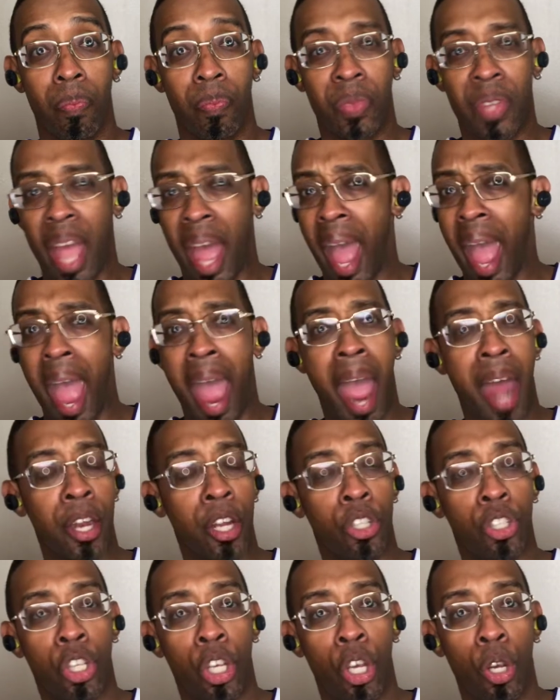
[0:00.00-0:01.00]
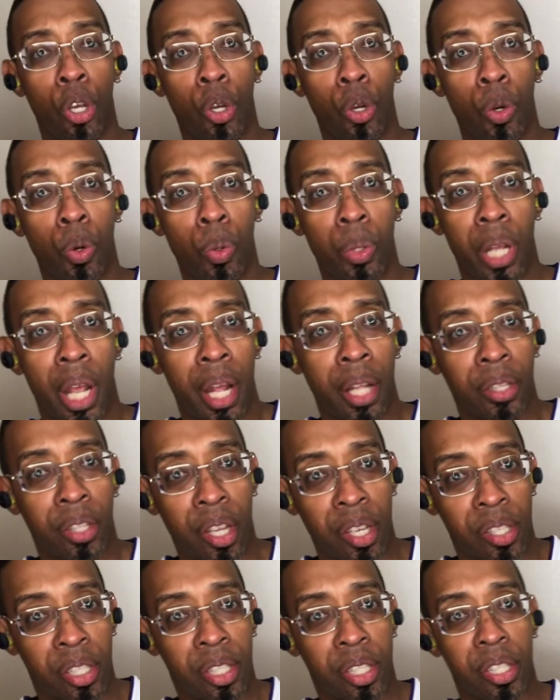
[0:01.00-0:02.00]
the attitude,
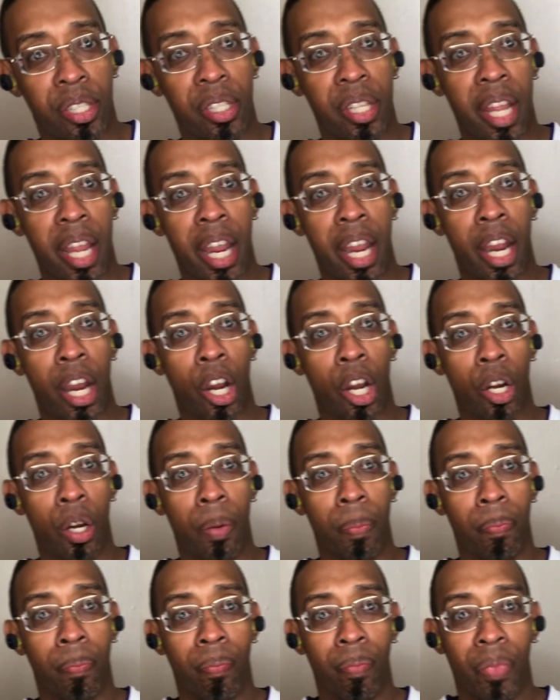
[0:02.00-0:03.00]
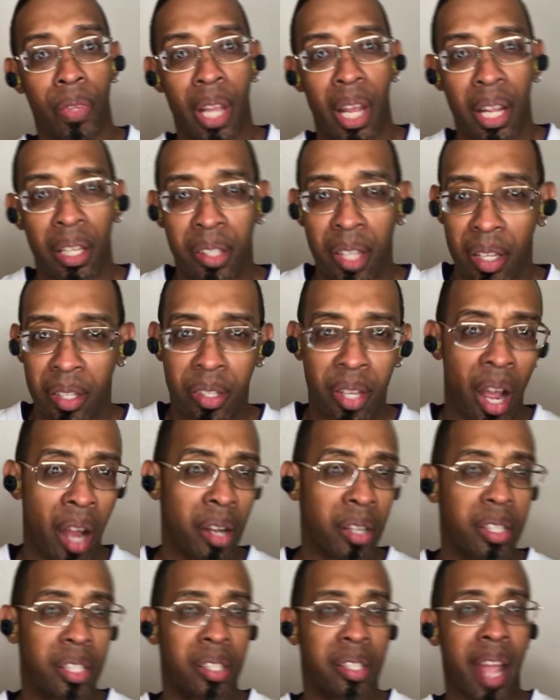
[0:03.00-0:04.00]
the sneer, the
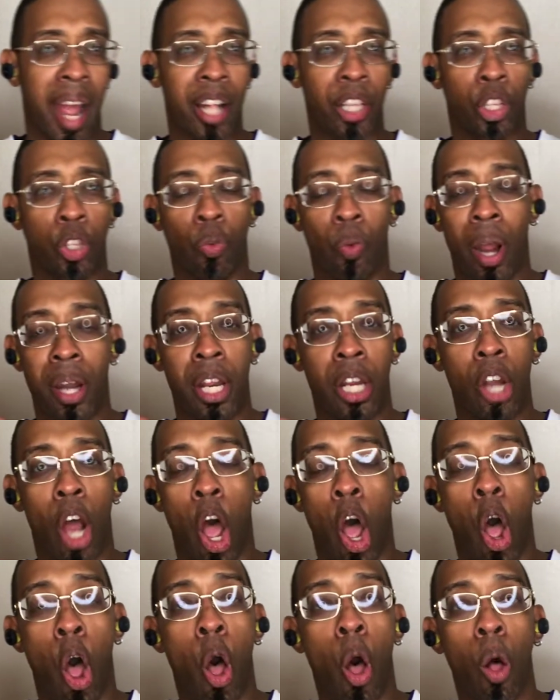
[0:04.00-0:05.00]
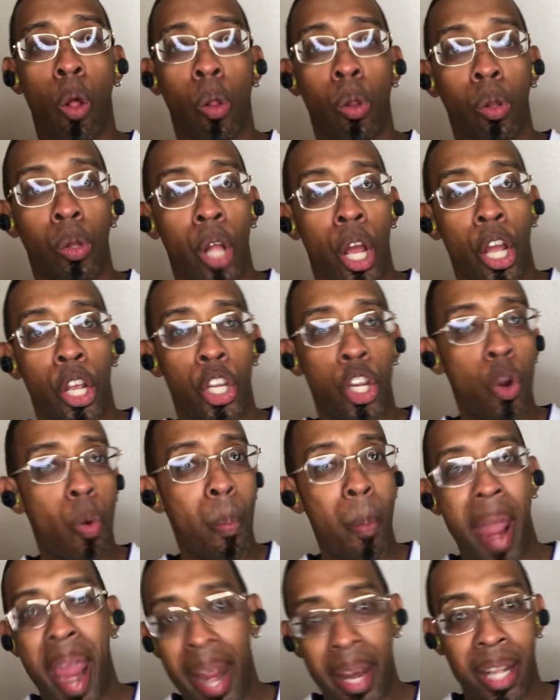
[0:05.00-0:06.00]
dunks that threaten all
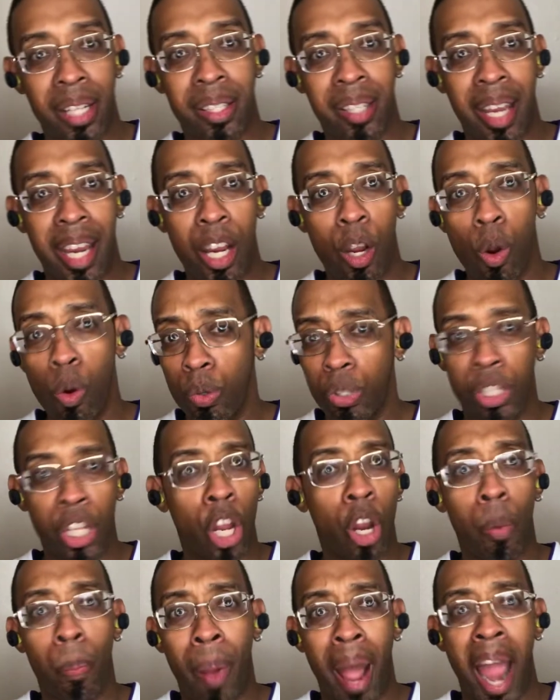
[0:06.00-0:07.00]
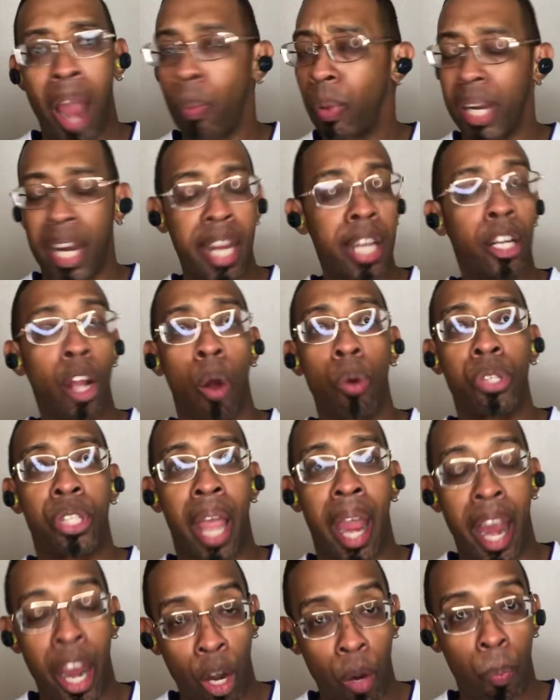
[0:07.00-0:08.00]
humanity who's nearby when he goes
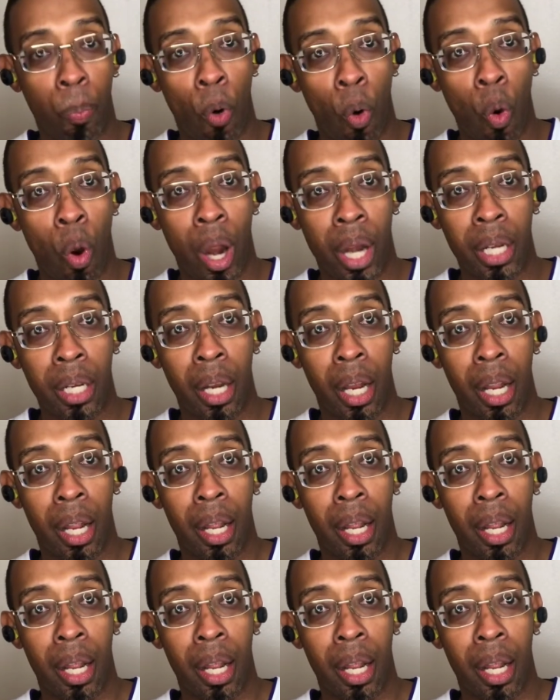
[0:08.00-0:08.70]
airborne,